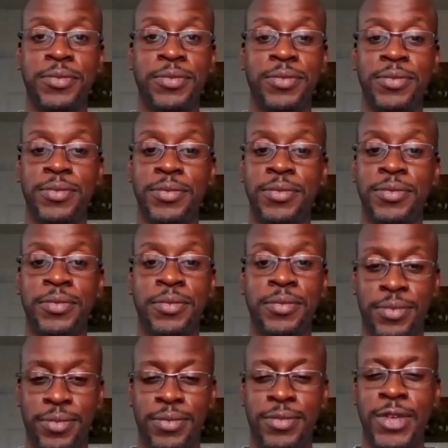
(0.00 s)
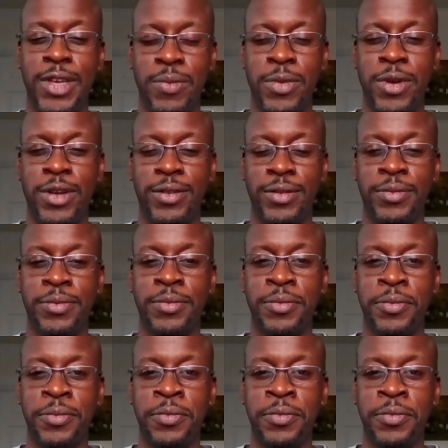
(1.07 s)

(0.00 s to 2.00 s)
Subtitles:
You see what that was? Yeah. Anyhow,